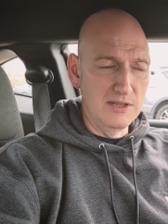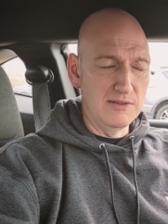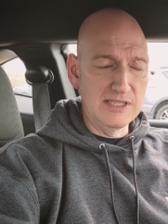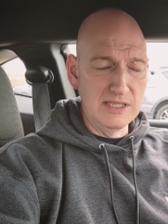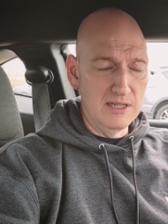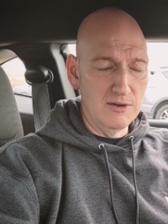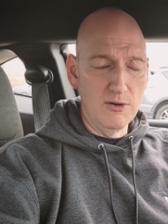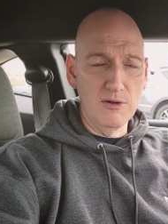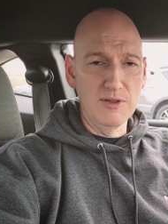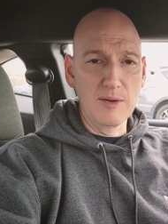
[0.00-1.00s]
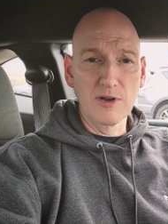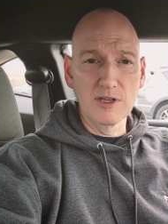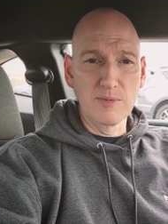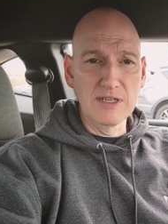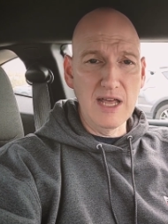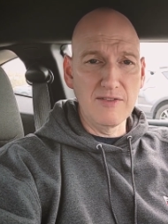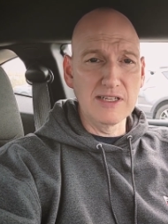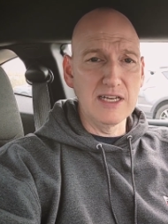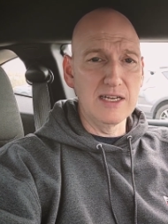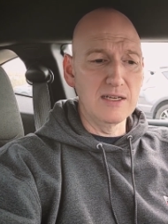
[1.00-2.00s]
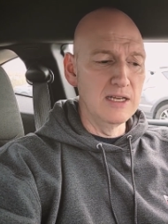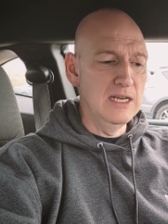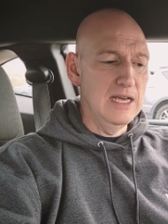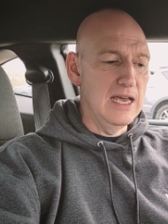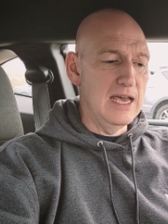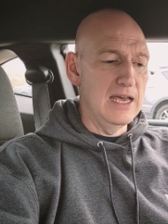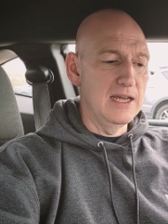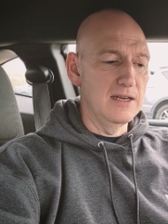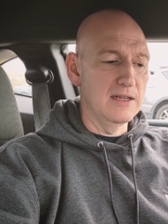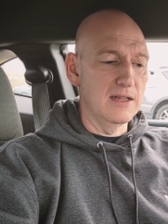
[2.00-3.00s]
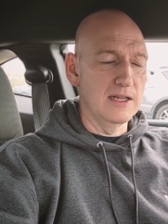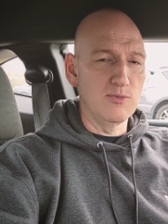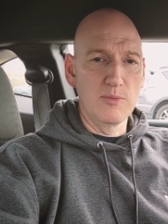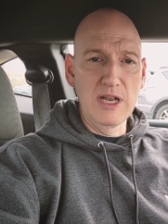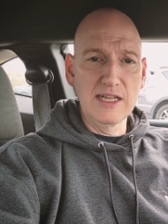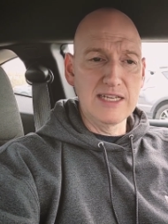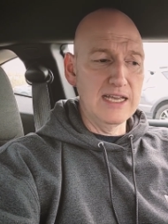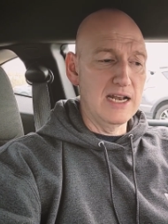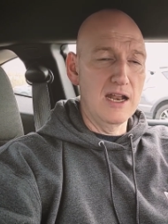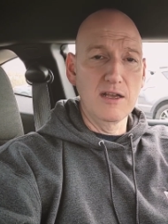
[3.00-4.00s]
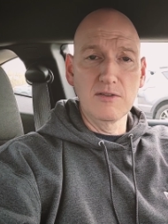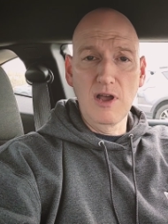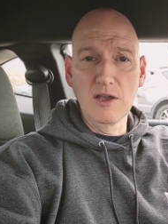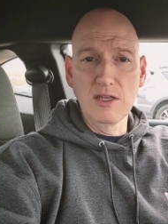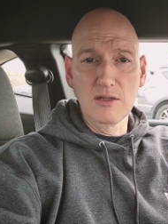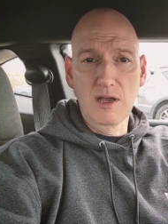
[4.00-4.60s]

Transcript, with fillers: you see the whole neighborhood's been devastated and this woman has taken on a, a,